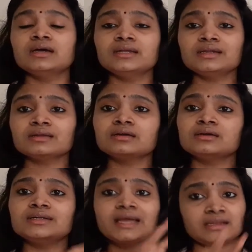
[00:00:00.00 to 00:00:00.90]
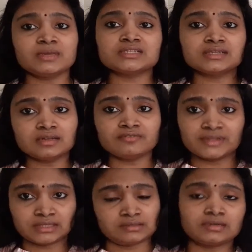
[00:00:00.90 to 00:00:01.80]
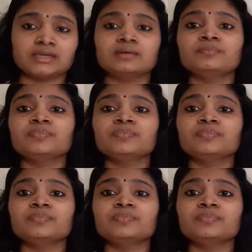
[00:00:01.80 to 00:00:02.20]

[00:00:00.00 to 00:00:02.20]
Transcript: in a uh, diagrammatical method, right?